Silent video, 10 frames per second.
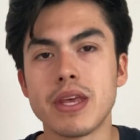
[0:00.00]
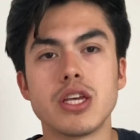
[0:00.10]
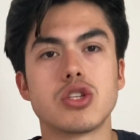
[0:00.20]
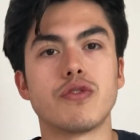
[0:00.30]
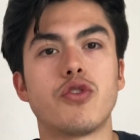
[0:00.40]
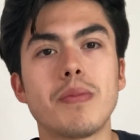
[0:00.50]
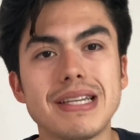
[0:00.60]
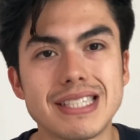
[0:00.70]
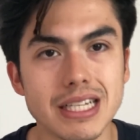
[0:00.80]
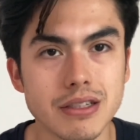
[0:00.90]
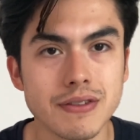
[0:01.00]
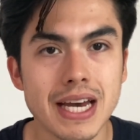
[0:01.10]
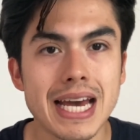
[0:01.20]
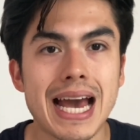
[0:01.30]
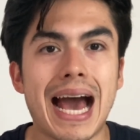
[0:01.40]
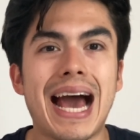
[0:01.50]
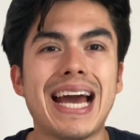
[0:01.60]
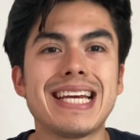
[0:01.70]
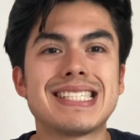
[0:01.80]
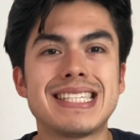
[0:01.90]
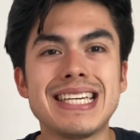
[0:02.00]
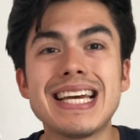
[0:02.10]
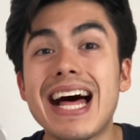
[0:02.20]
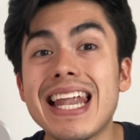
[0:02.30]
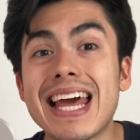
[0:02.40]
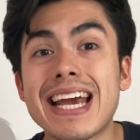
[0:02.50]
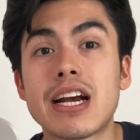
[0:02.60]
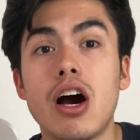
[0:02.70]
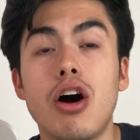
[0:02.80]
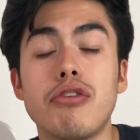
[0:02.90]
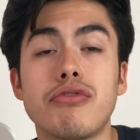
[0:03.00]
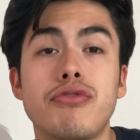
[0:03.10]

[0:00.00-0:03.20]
So for myself, I see a lack of